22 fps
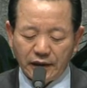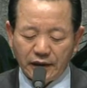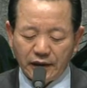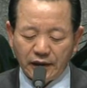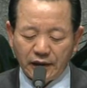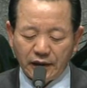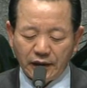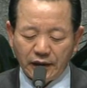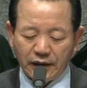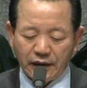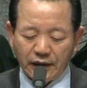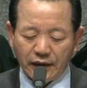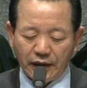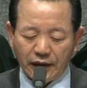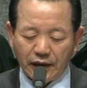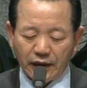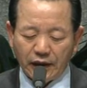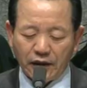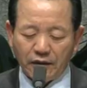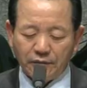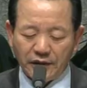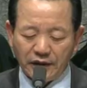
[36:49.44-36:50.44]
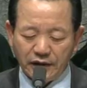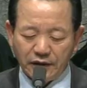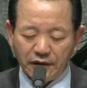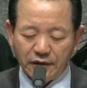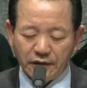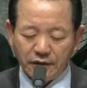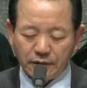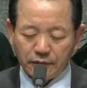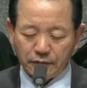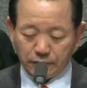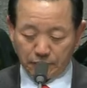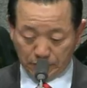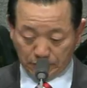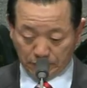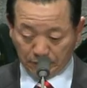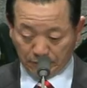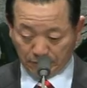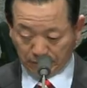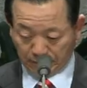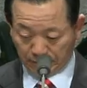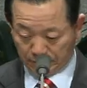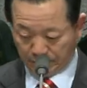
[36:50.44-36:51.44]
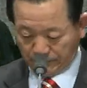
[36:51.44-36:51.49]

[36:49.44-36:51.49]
In Jesus Christ's name we pray. Amen.